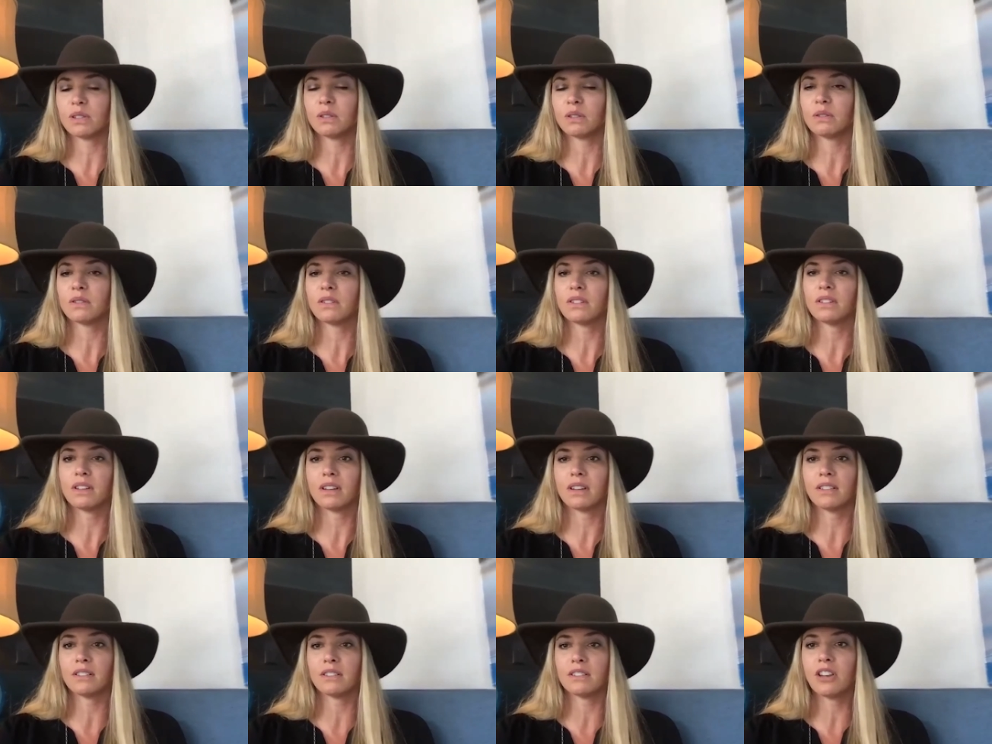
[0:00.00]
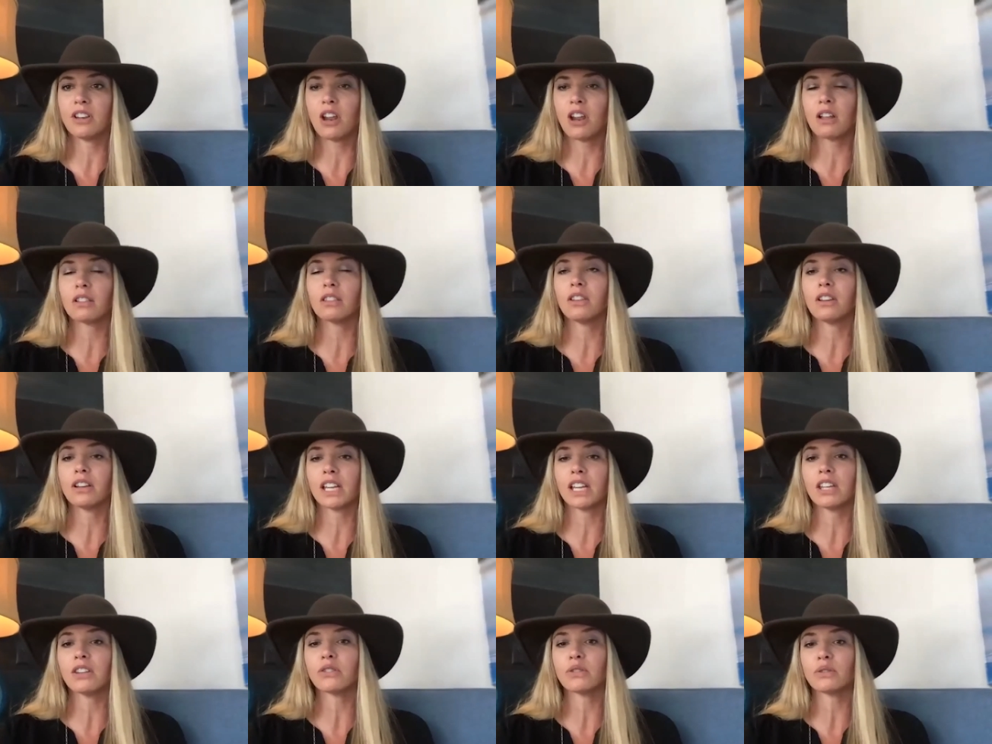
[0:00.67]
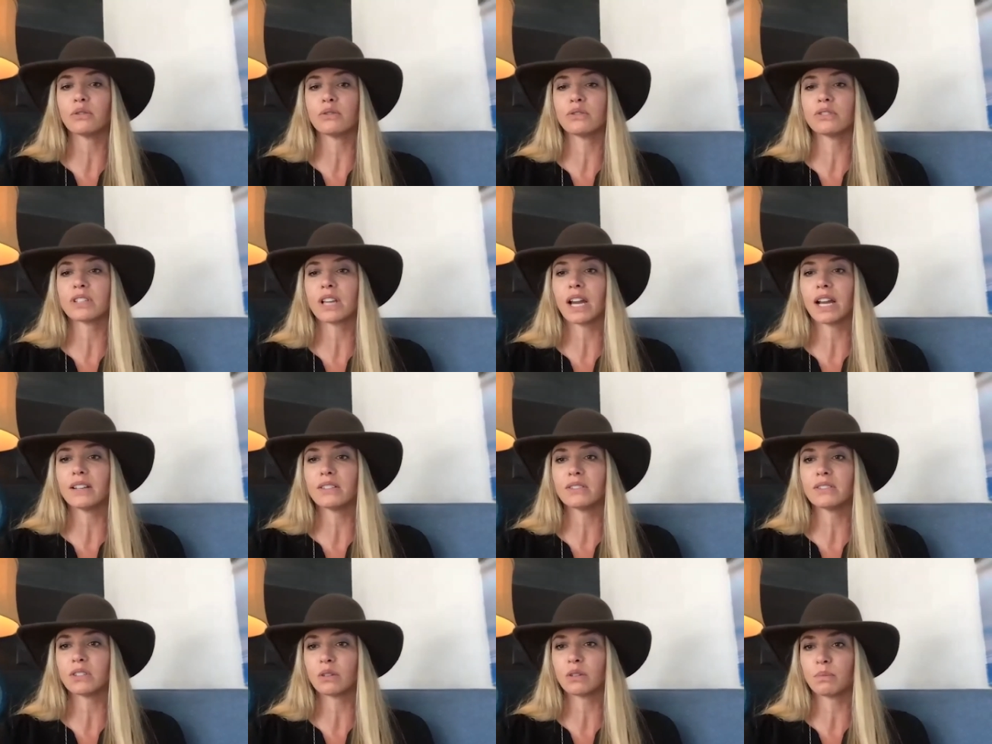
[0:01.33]
And looking through
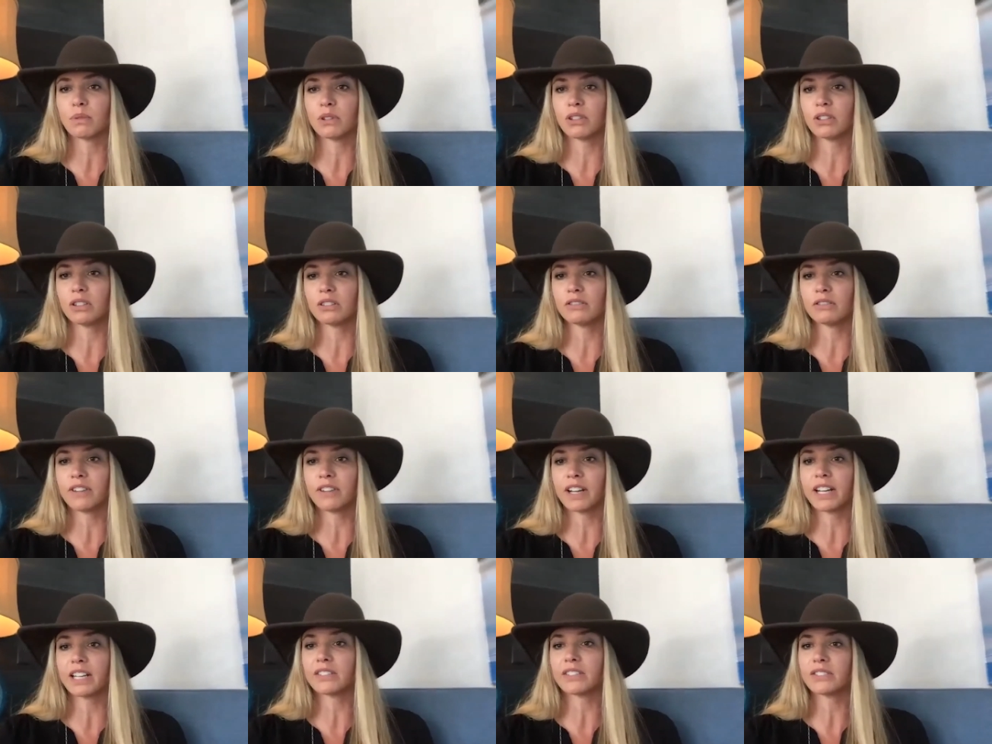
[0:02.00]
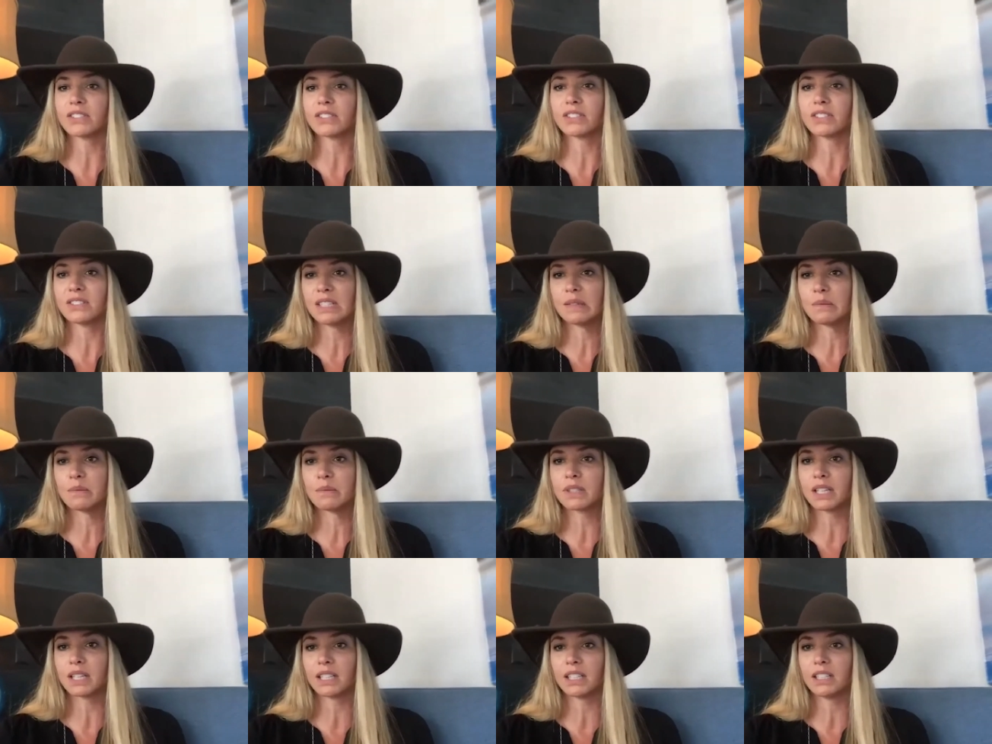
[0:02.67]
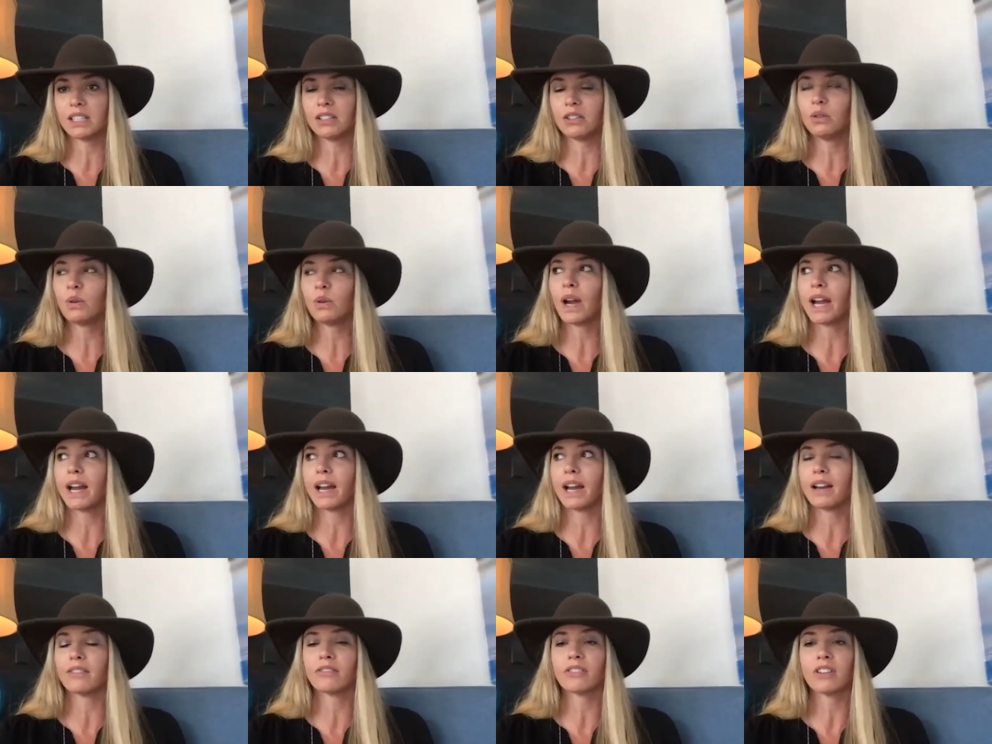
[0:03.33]
Skyslope in your files, it seems like you
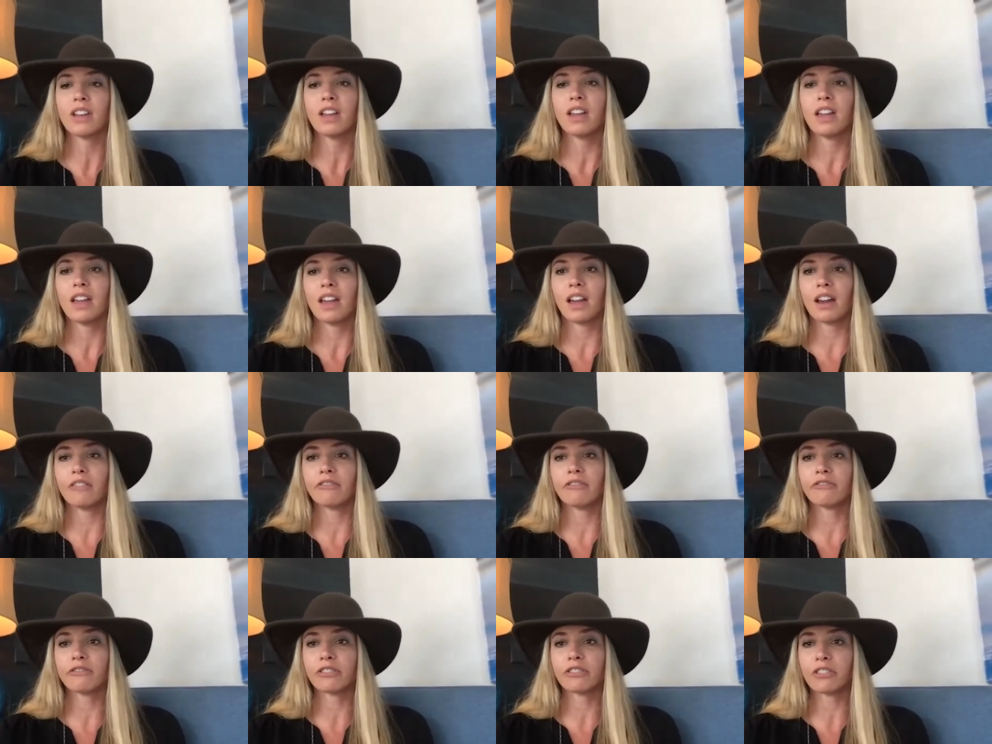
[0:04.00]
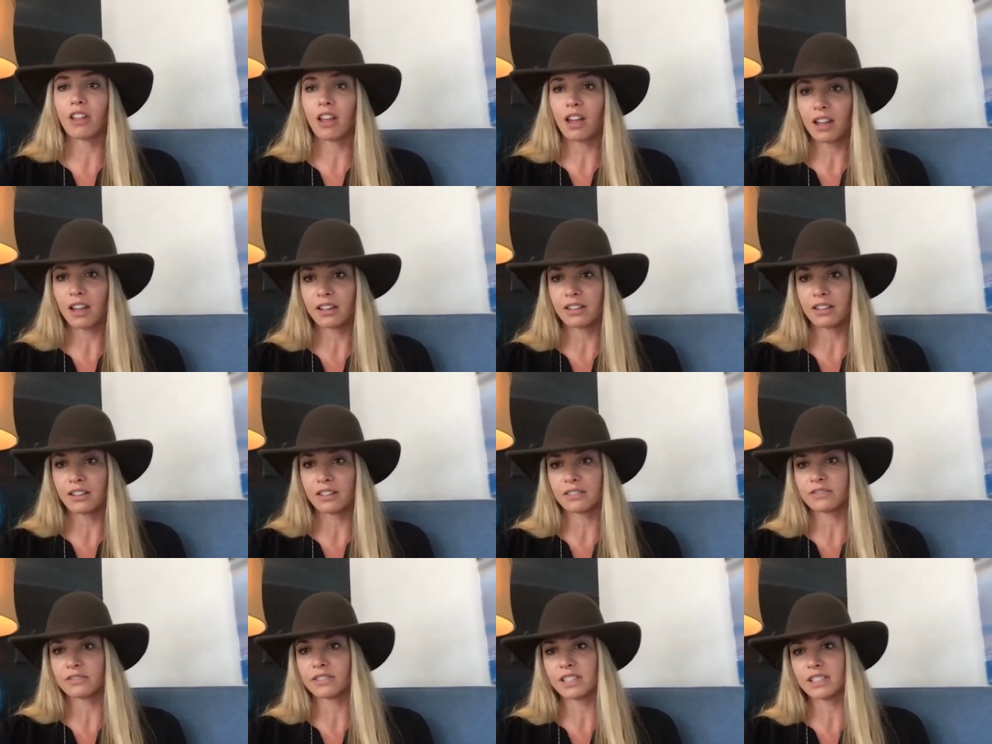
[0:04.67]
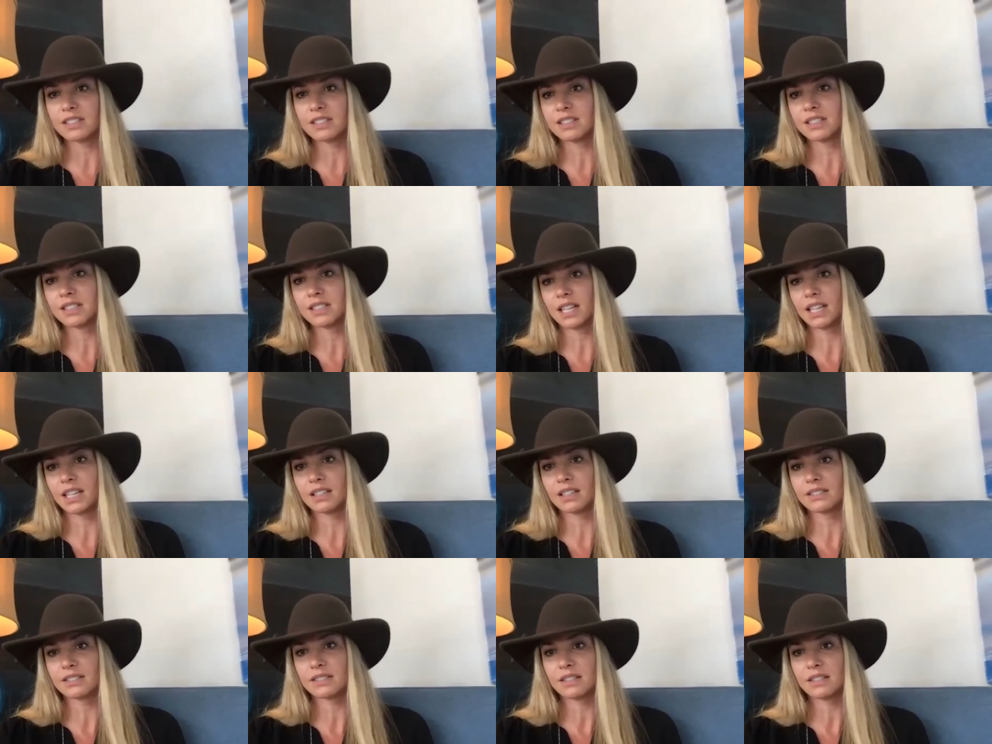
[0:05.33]
have a flood of
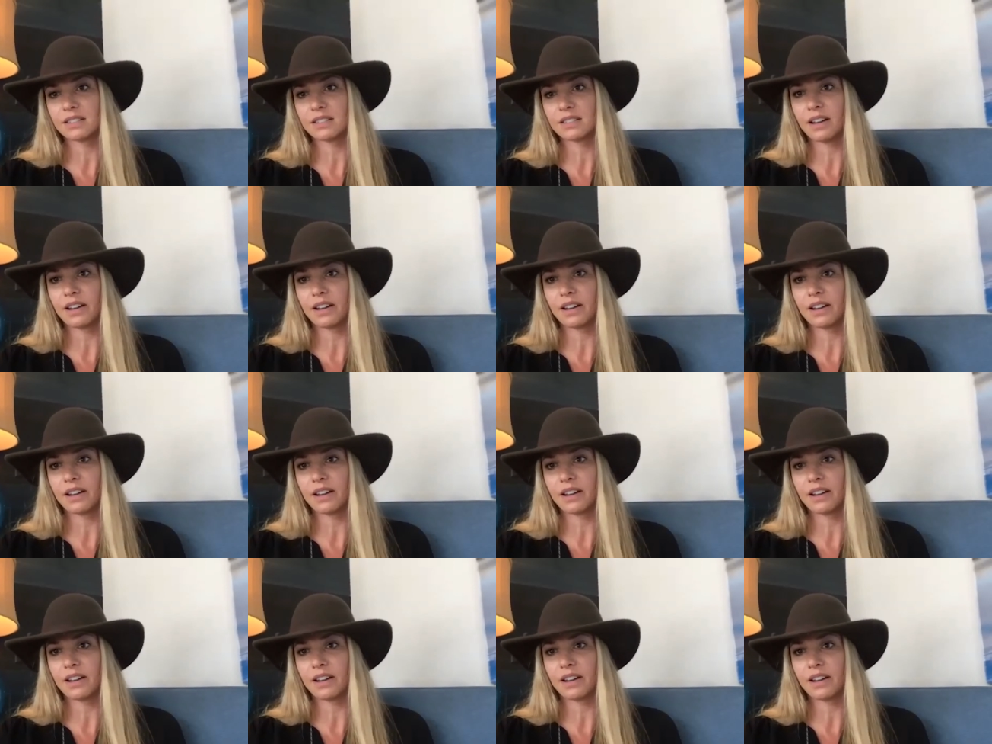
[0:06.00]
listings.